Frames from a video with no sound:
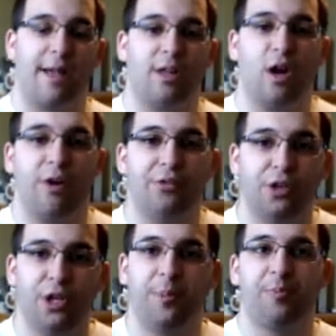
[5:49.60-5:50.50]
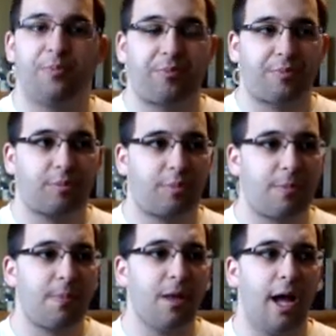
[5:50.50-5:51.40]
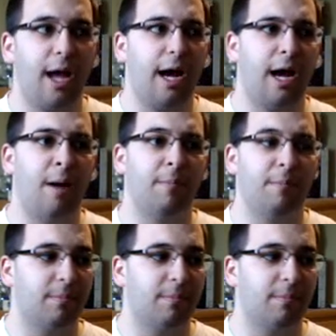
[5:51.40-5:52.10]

from Call of Duty. Um,